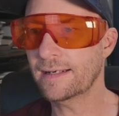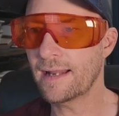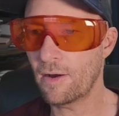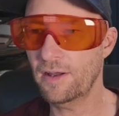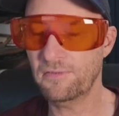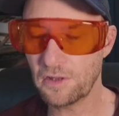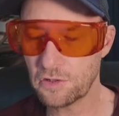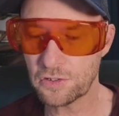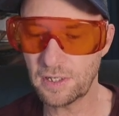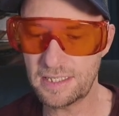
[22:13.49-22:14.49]
Now, if
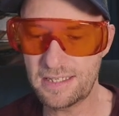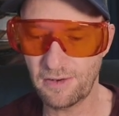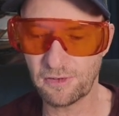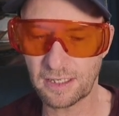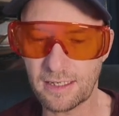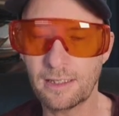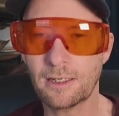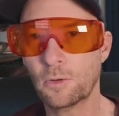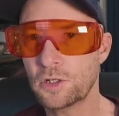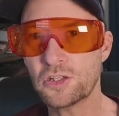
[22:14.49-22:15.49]
those are a different
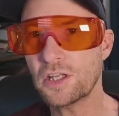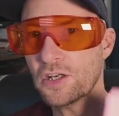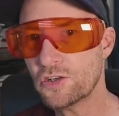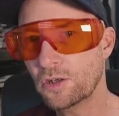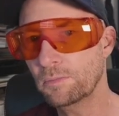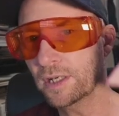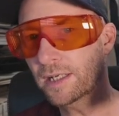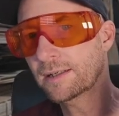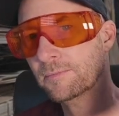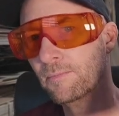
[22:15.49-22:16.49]
color, which they should
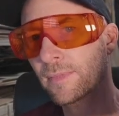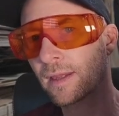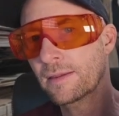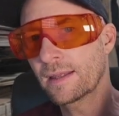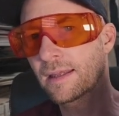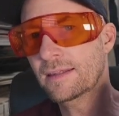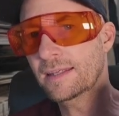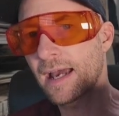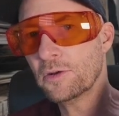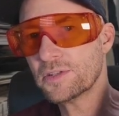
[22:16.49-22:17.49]
be, than
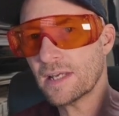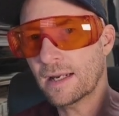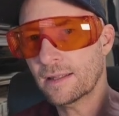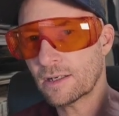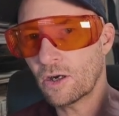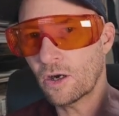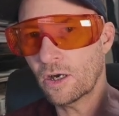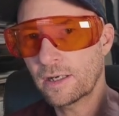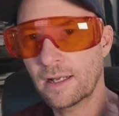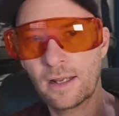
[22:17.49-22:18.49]
the outside of the
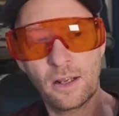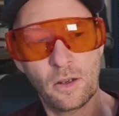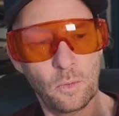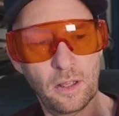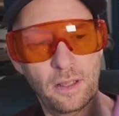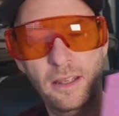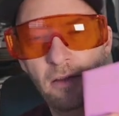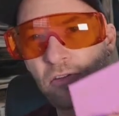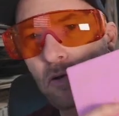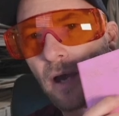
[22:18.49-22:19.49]
card, well,
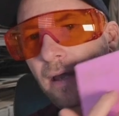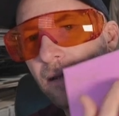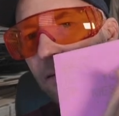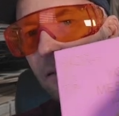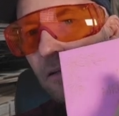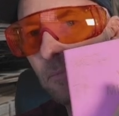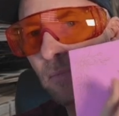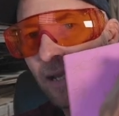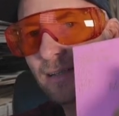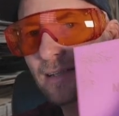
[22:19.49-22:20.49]
if you had
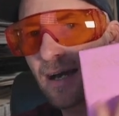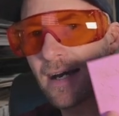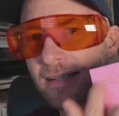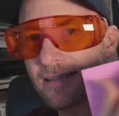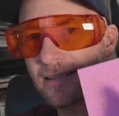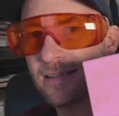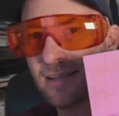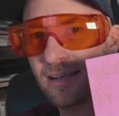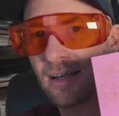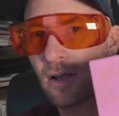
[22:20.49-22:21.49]
made cuts,
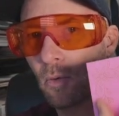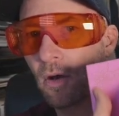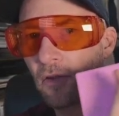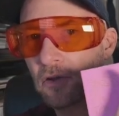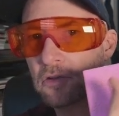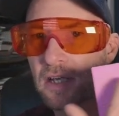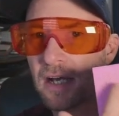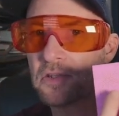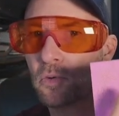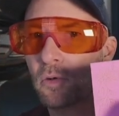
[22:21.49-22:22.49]
well, those
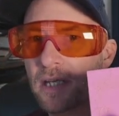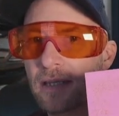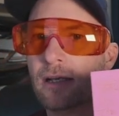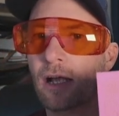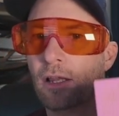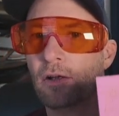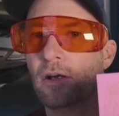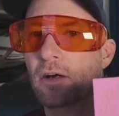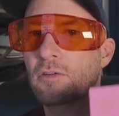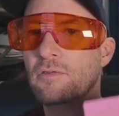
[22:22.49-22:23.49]
cuts will be the color
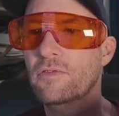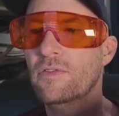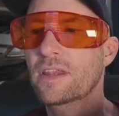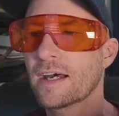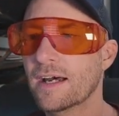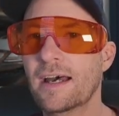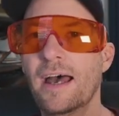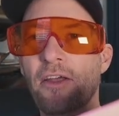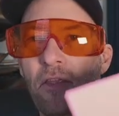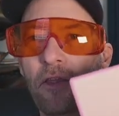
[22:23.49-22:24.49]
of
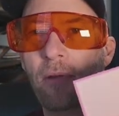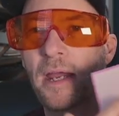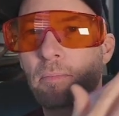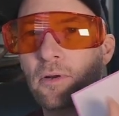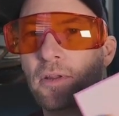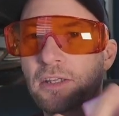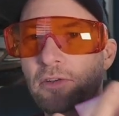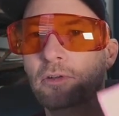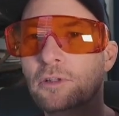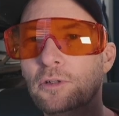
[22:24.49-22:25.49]
the paper that
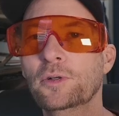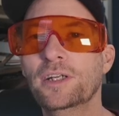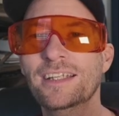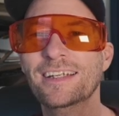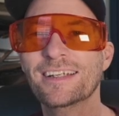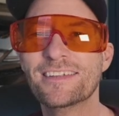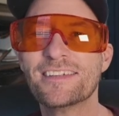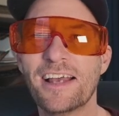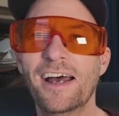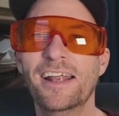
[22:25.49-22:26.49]
you glue in the
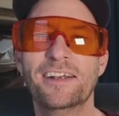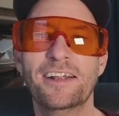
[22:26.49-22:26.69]
inside.